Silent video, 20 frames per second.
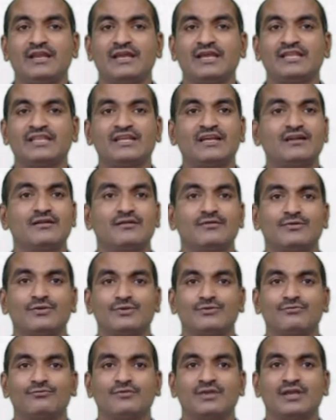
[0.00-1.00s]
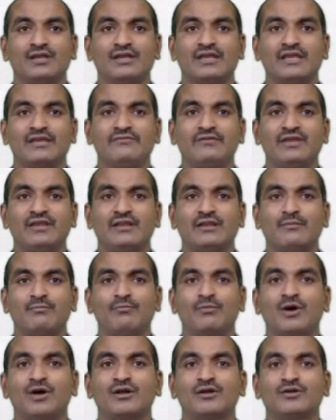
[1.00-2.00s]
Like that we are giving
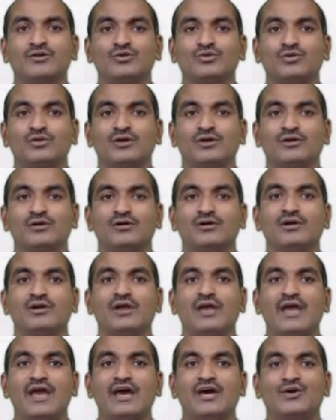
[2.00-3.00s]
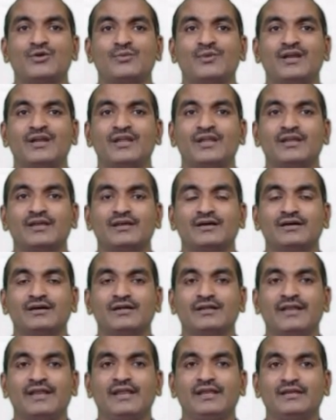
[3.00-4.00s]
number to the aromatic
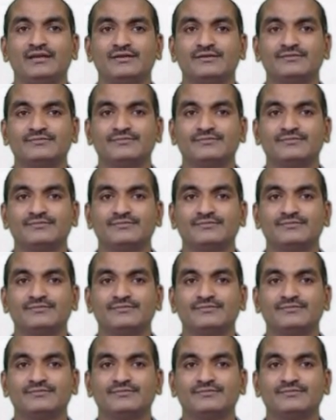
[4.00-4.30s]
ring.